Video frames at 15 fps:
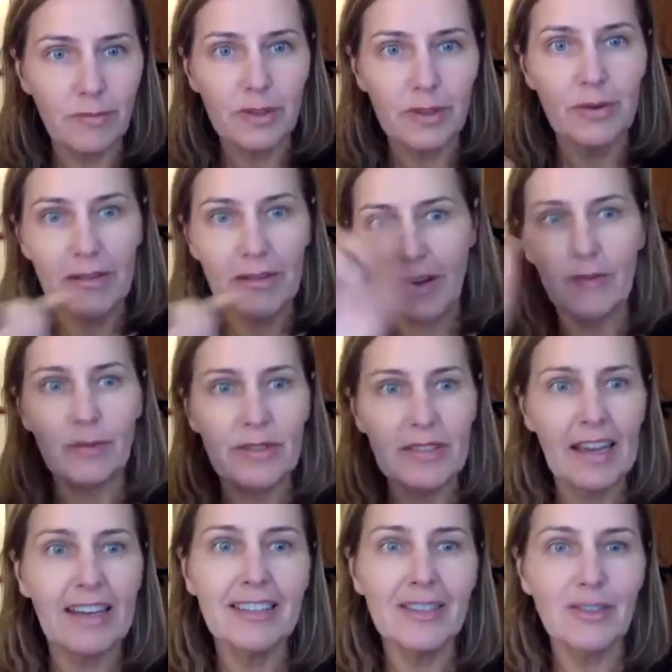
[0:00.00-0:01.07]

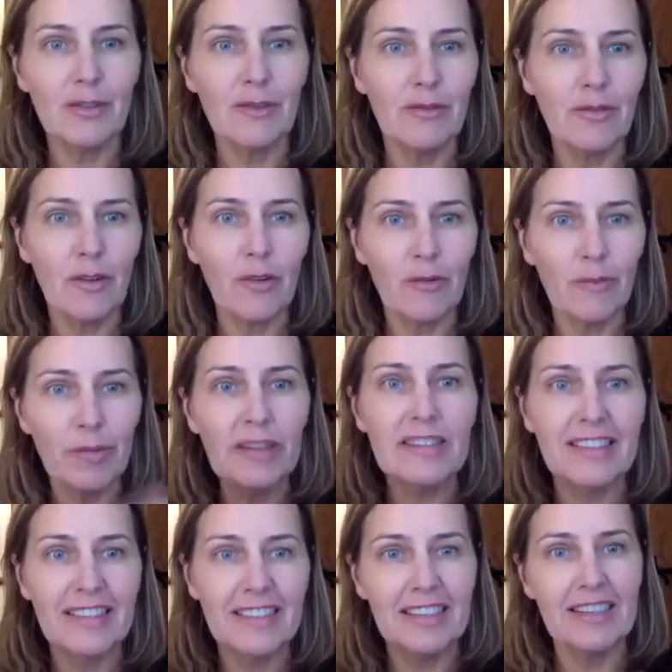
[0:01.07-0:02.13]
25% of
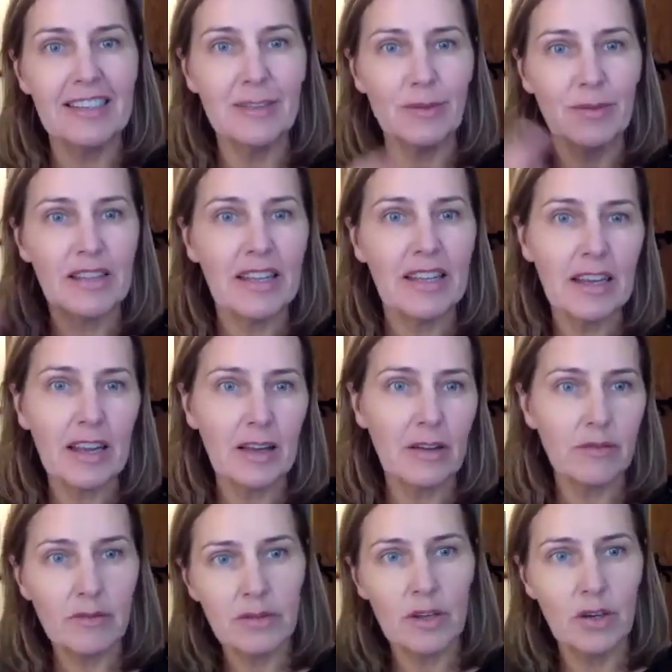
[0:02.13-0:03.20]
businesses with,
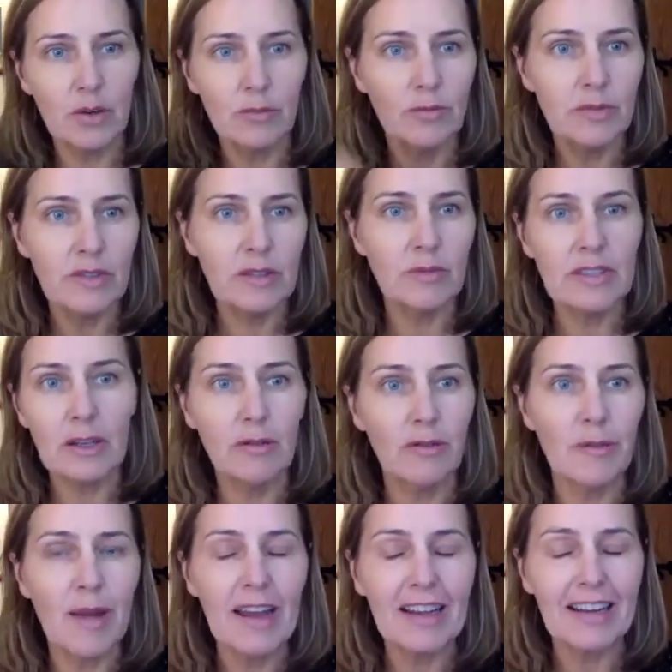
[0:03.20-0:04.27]
you know, silver
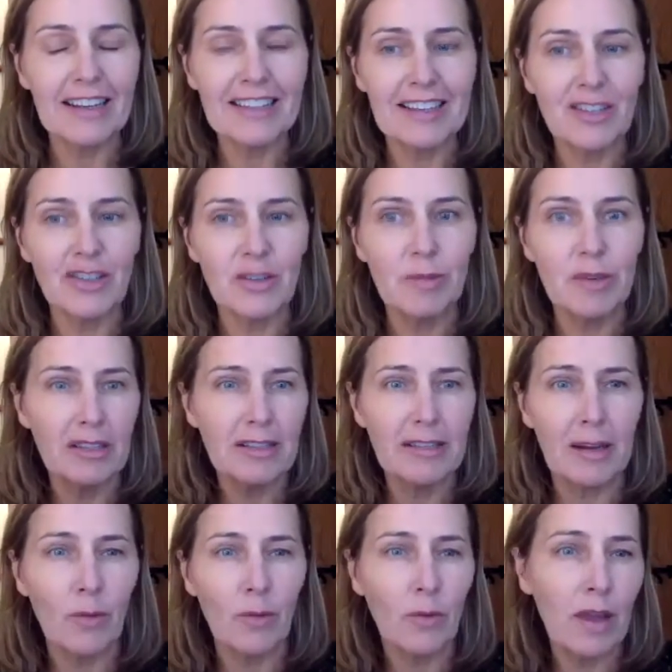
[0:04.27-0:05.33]
medal, etc. But it's
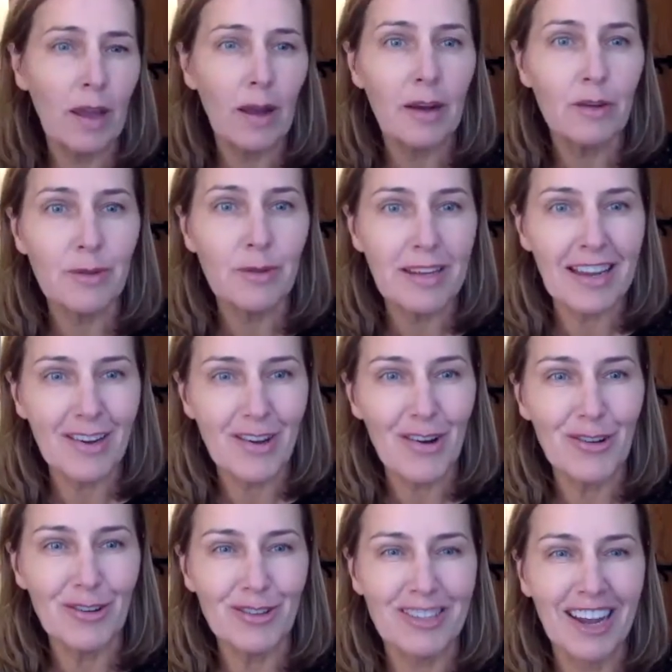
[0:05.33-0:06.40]
like, okay, how do I get a
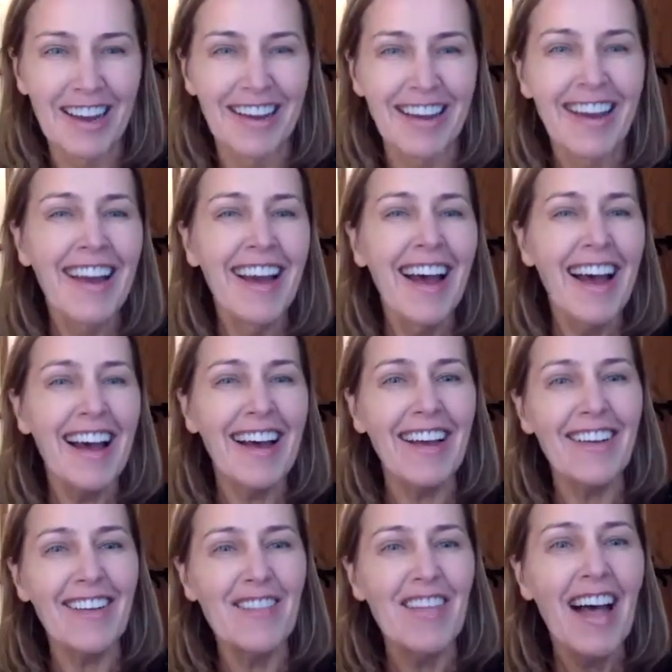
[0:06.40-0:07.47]
gold?
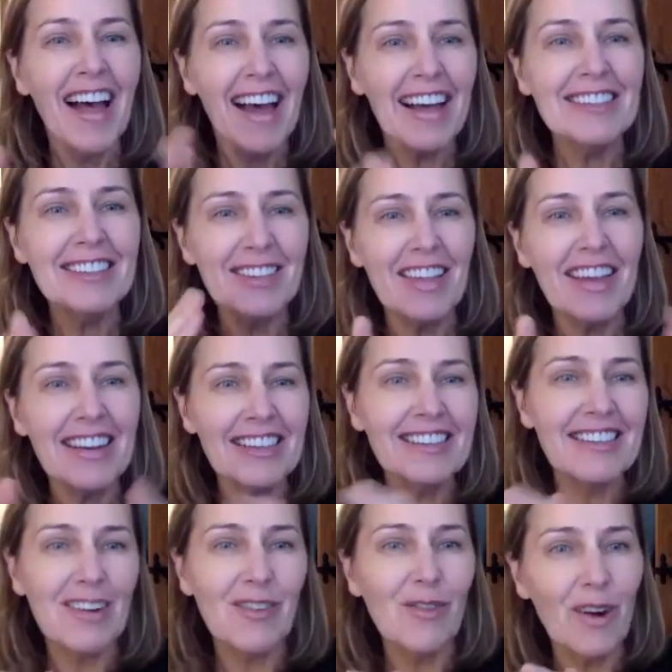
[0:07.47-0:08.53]
And so then it's
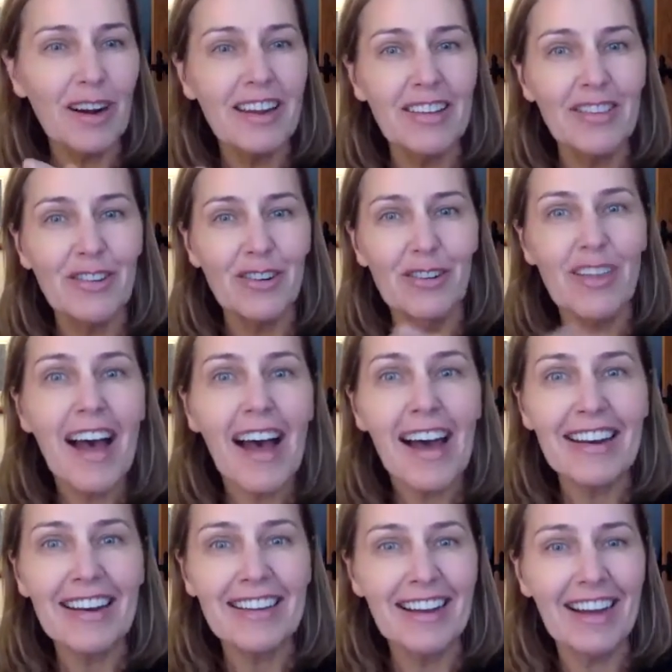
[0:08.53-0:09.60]
like working through
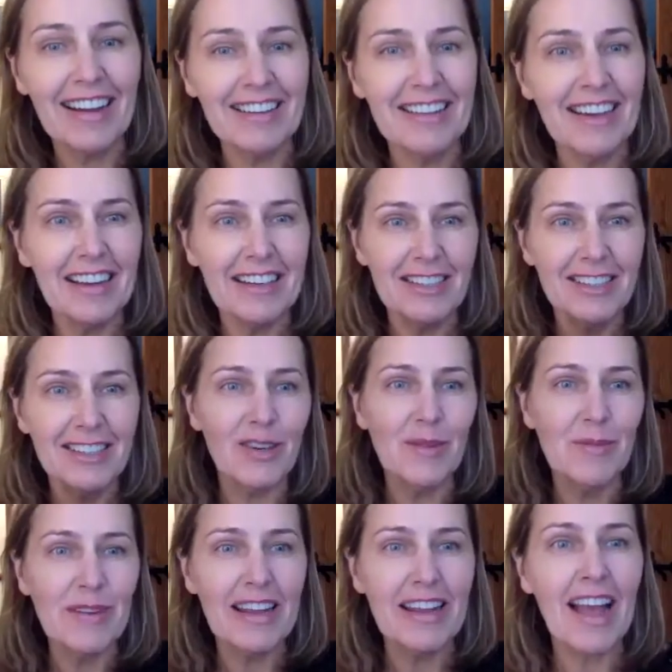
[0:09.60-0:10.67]
that and
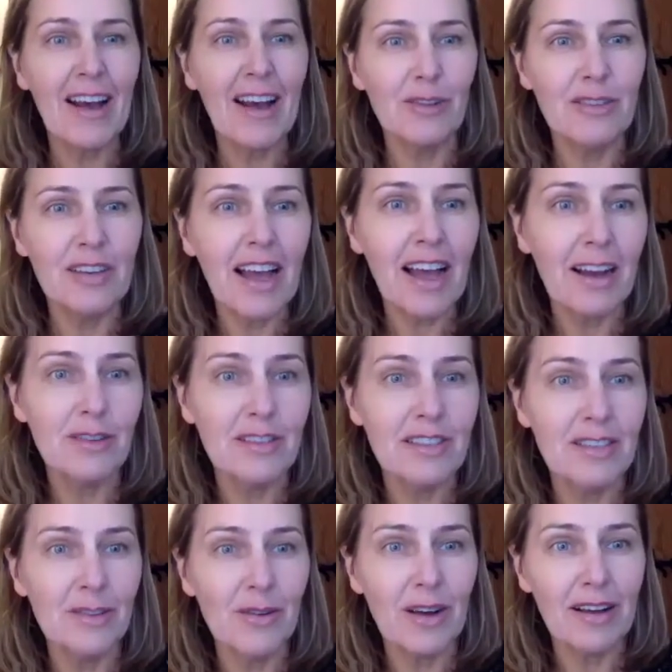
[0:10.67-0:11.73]
determining how
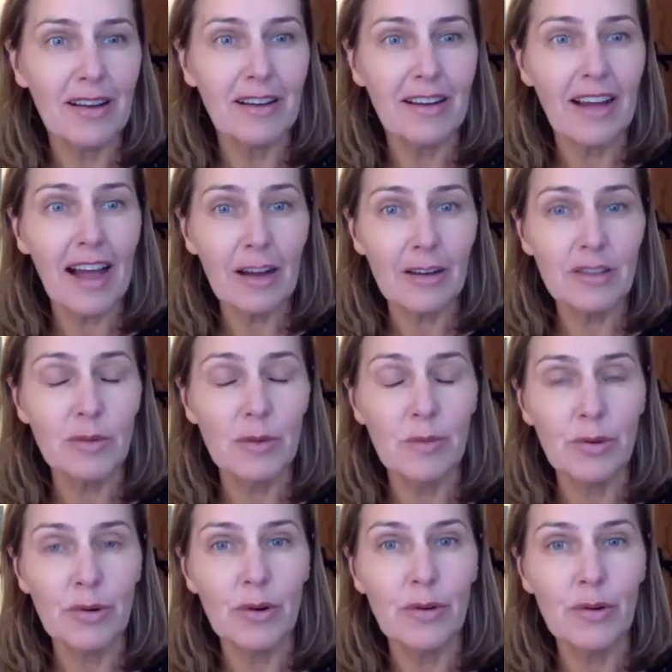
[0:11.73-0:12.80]
to
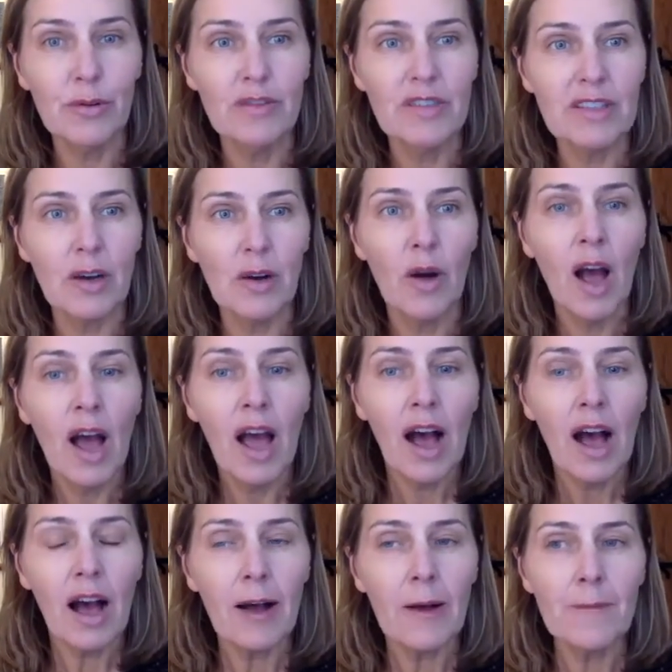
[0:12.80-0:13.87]
improve. So
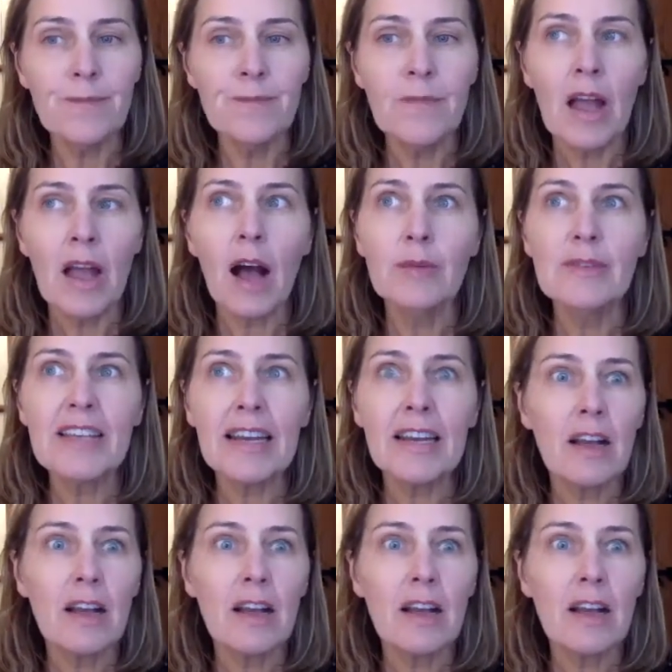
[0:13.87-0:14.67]
I was at